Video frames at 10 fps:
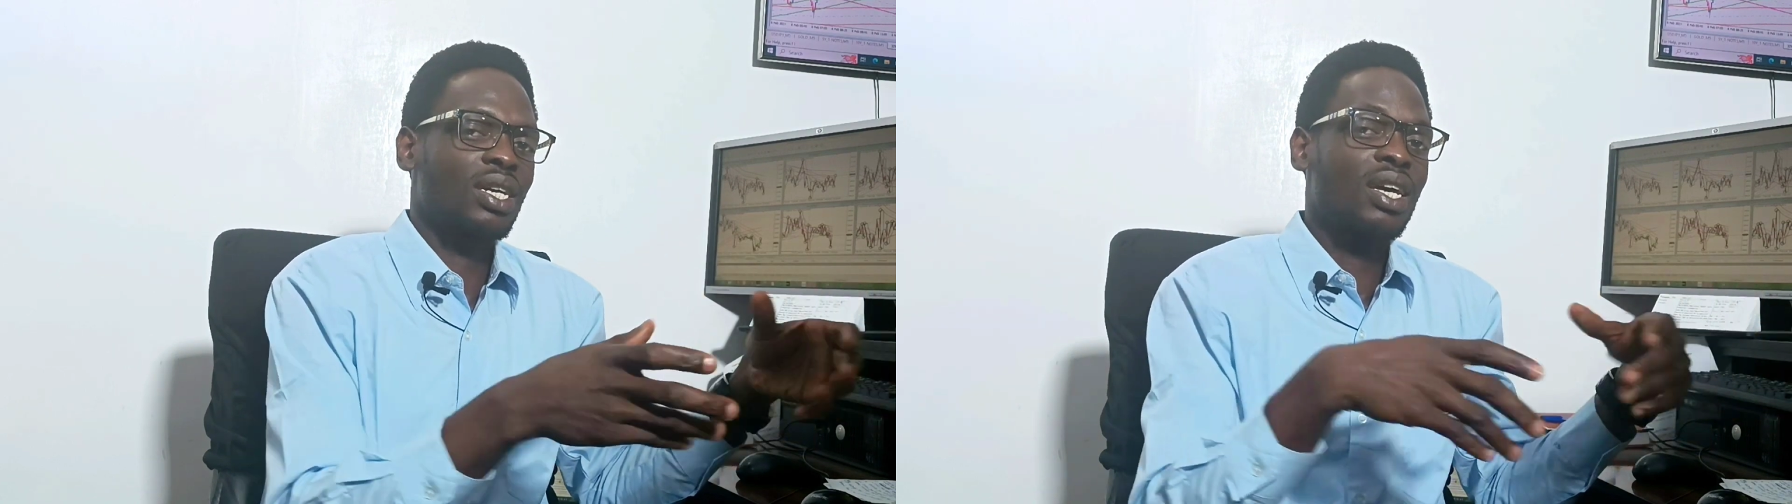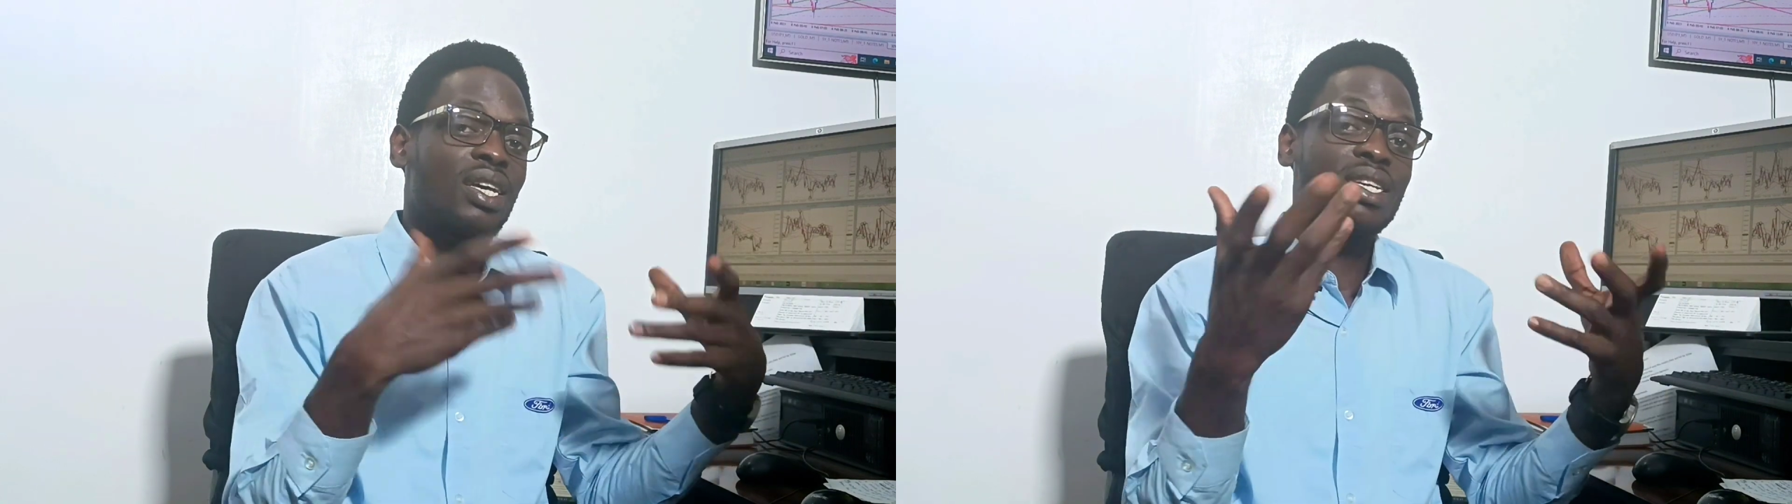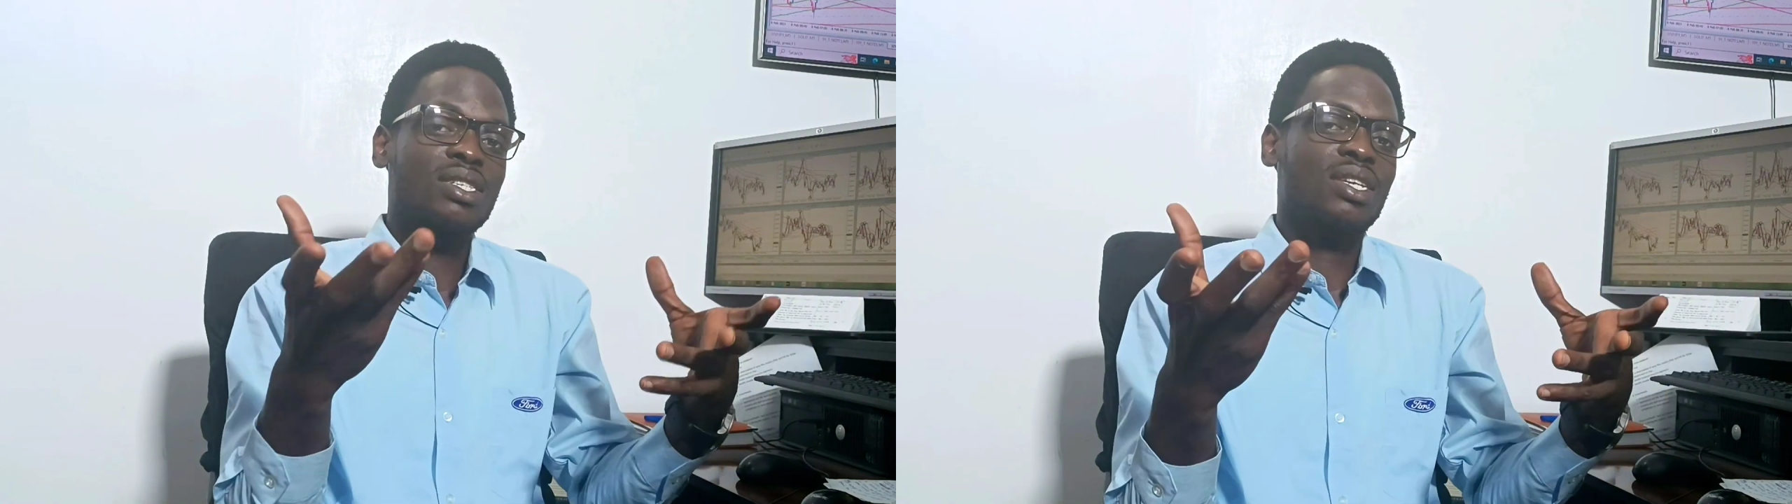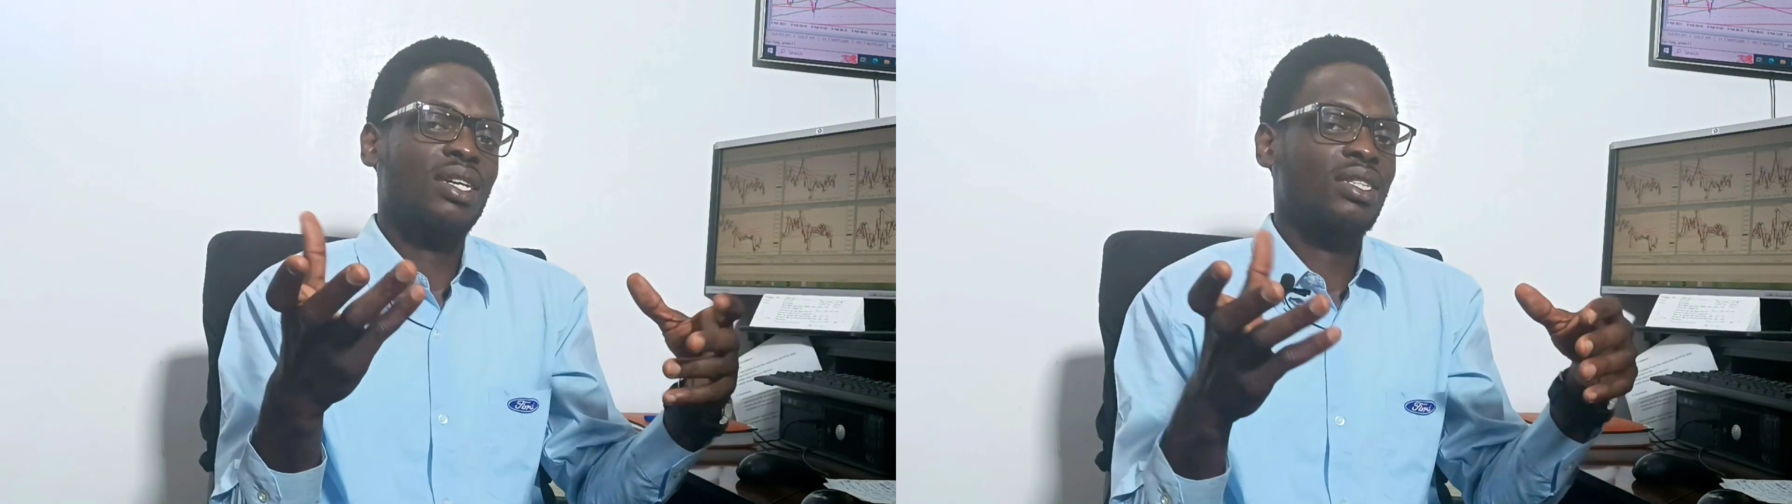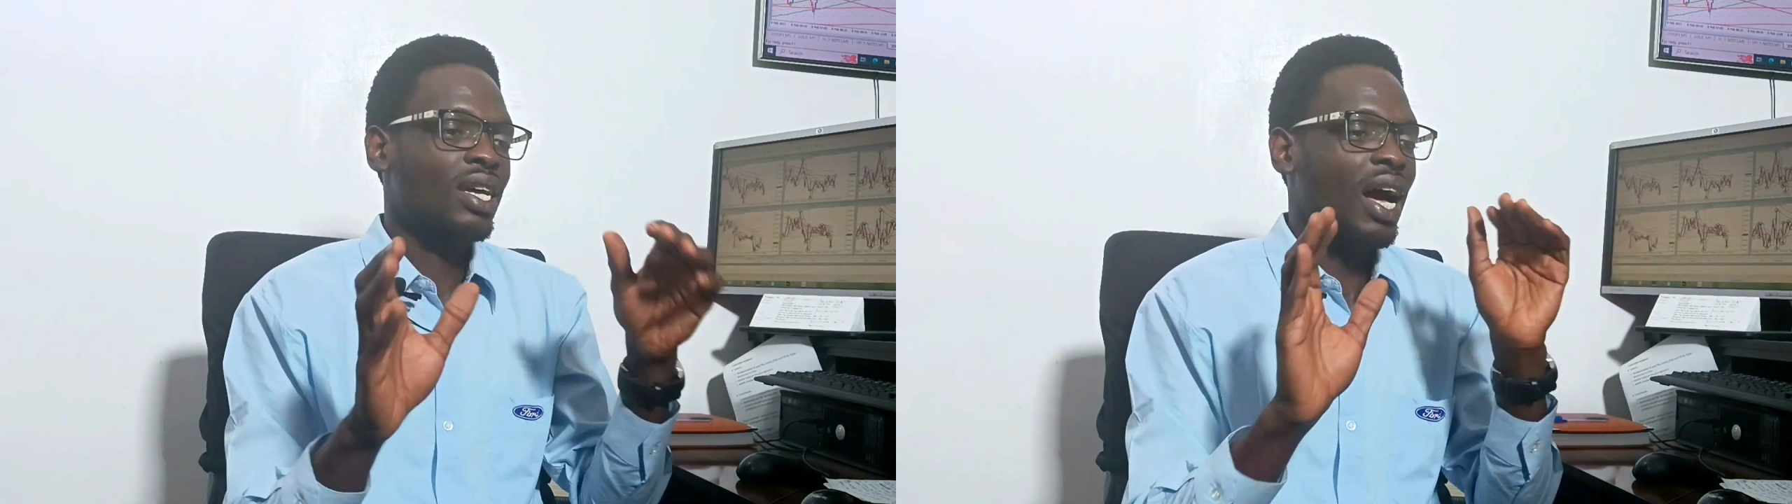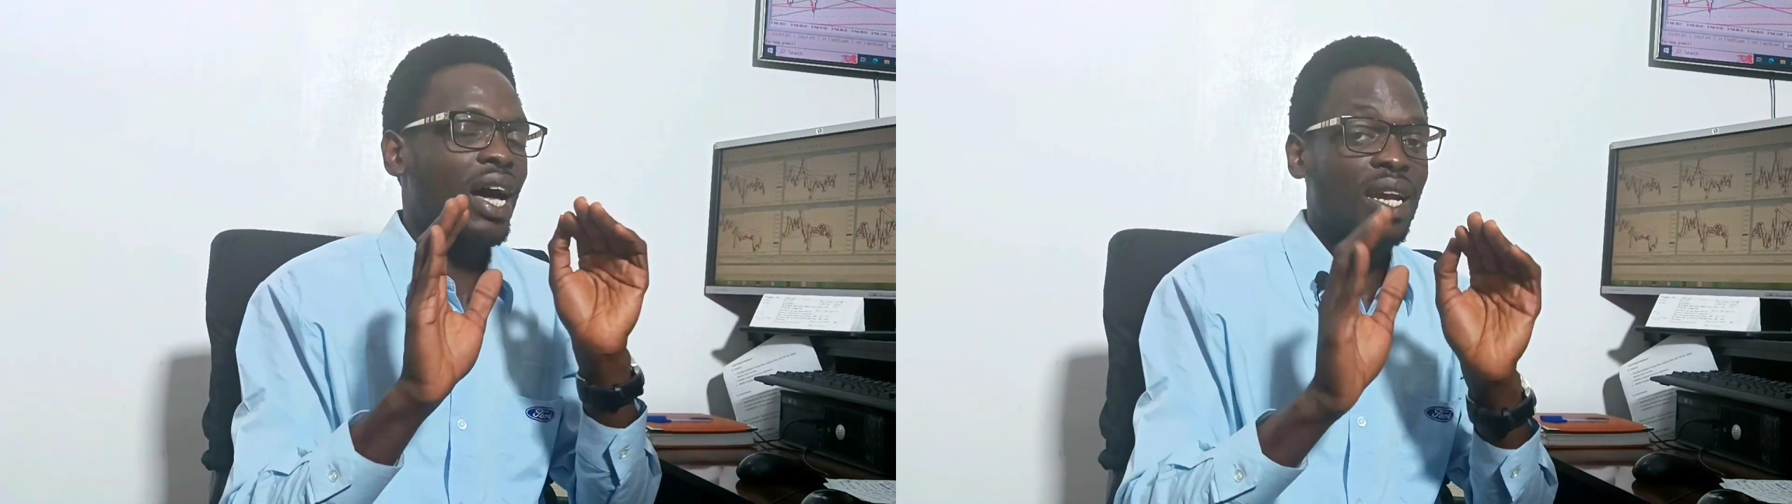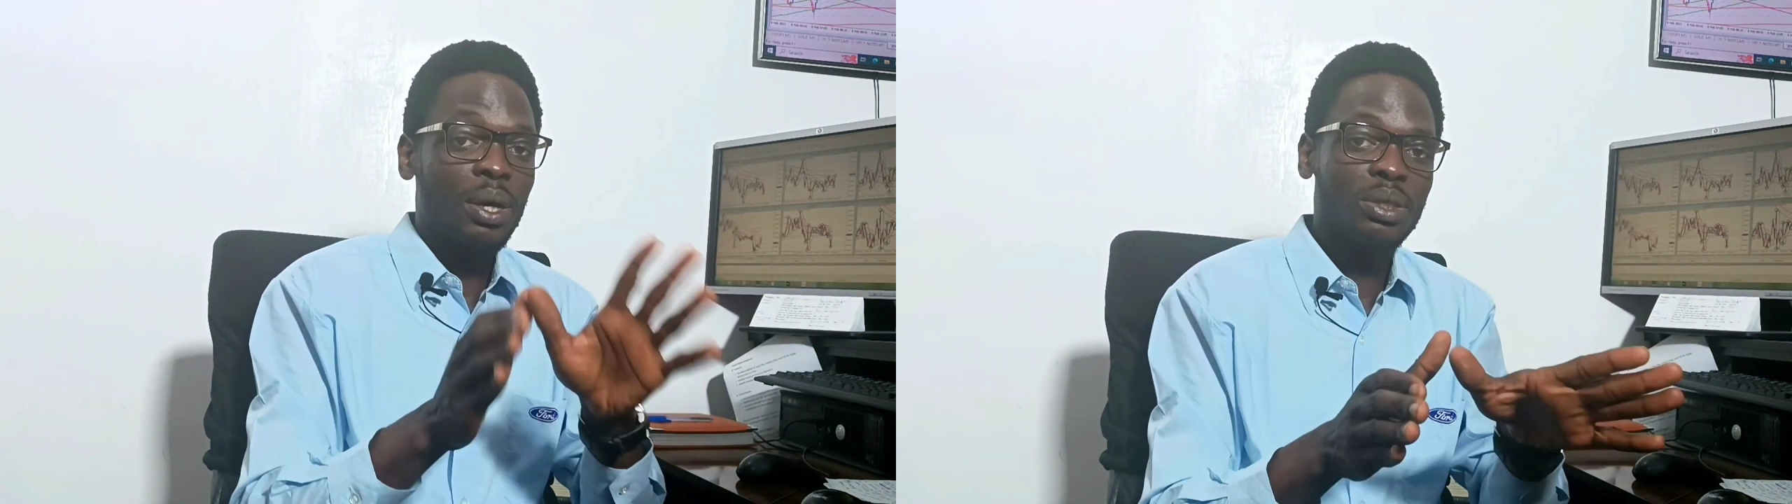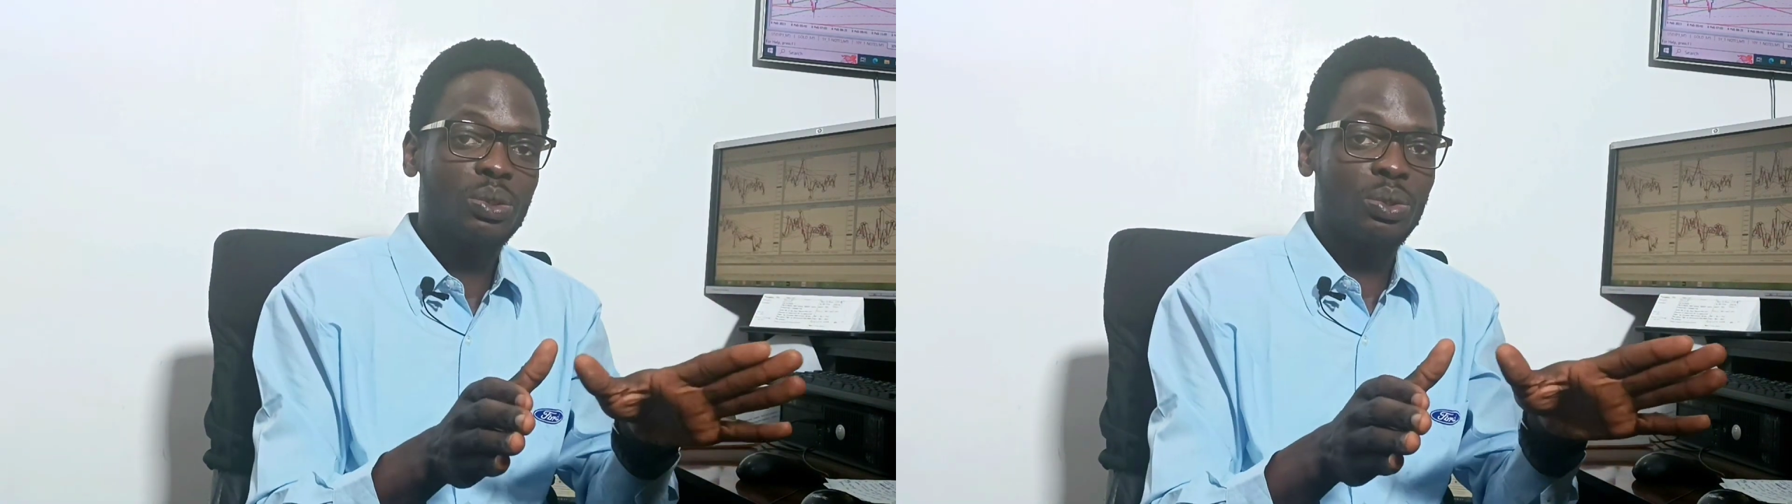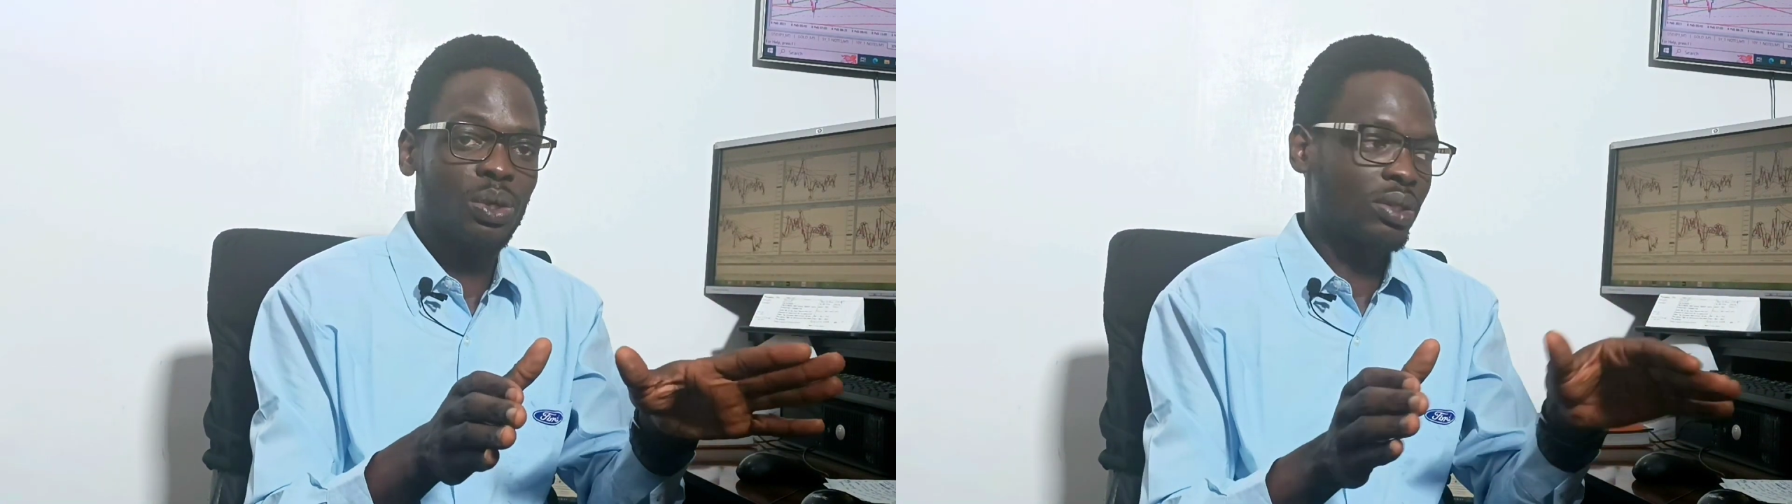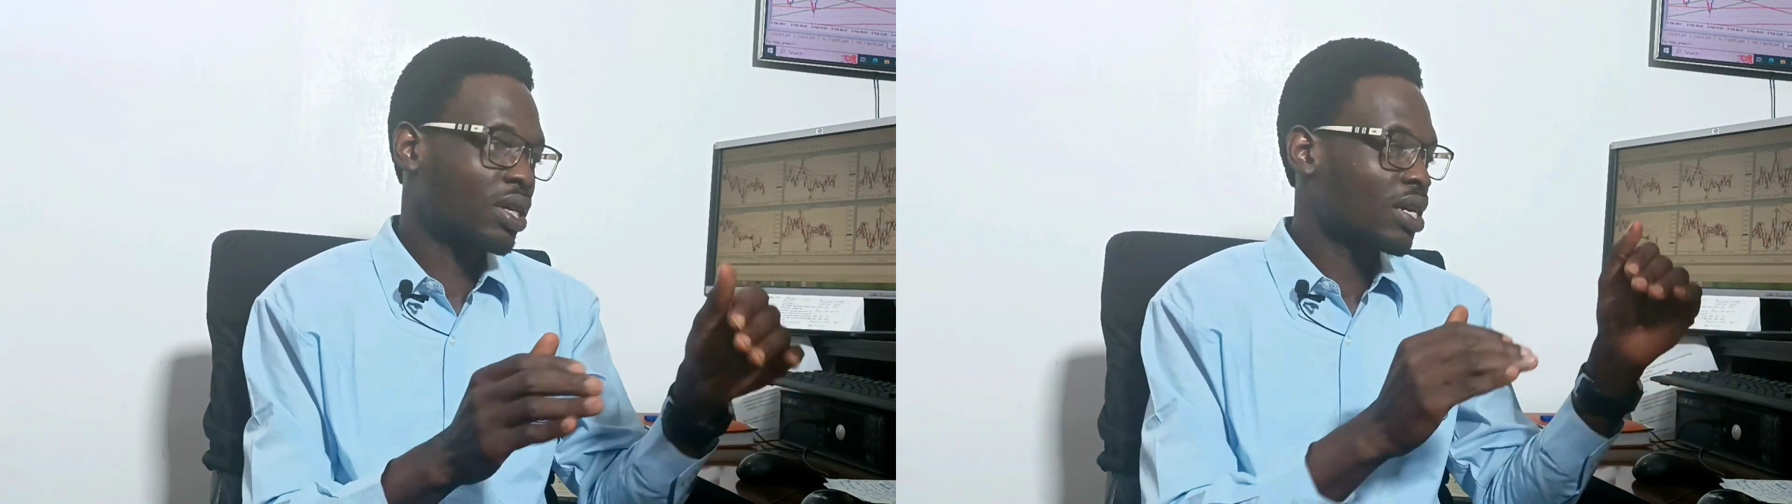Instead, allow it to run,